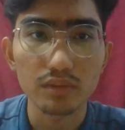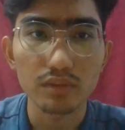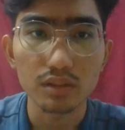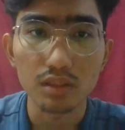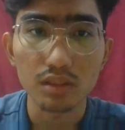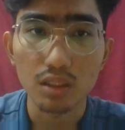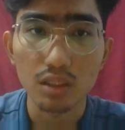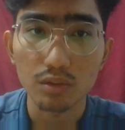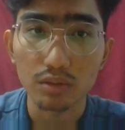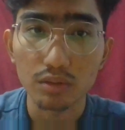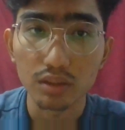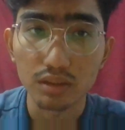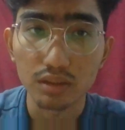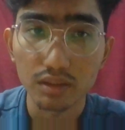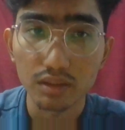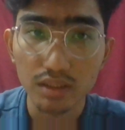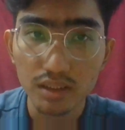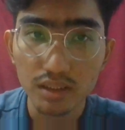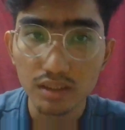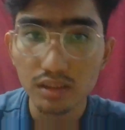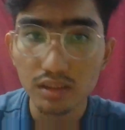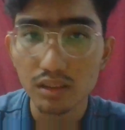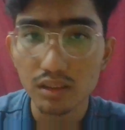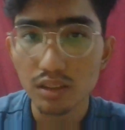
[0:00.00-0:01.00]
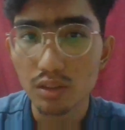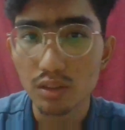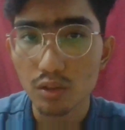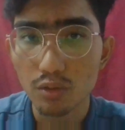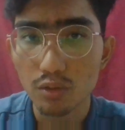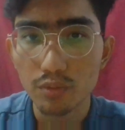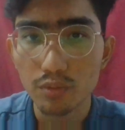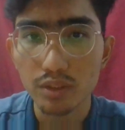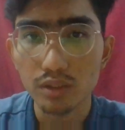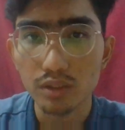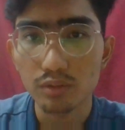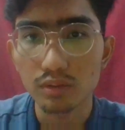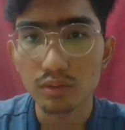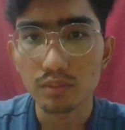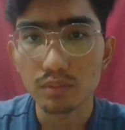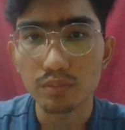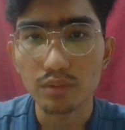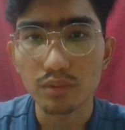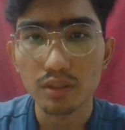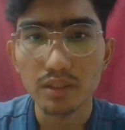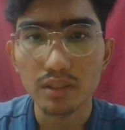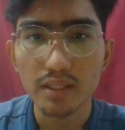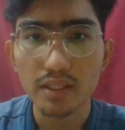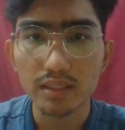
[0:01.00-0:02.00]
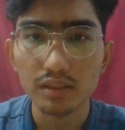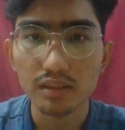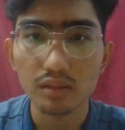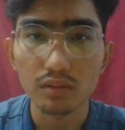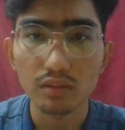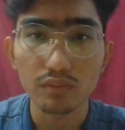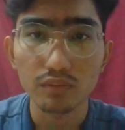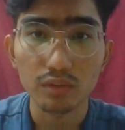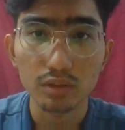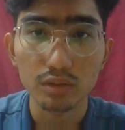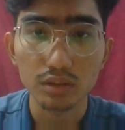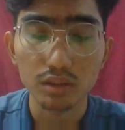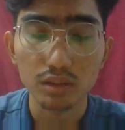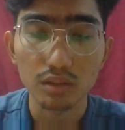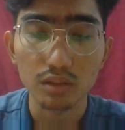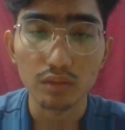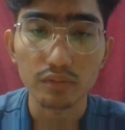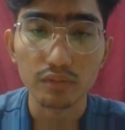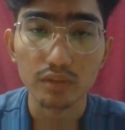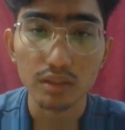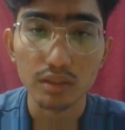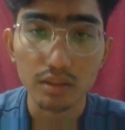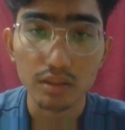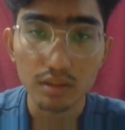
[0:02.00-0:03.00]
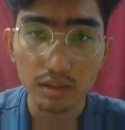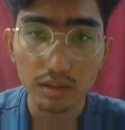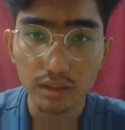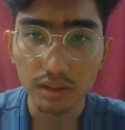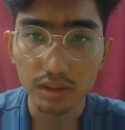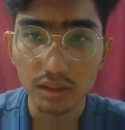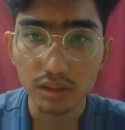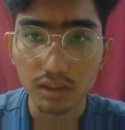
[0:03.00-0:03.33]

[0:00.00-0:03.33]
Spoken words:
a reality owing to the progressive evolution of technologies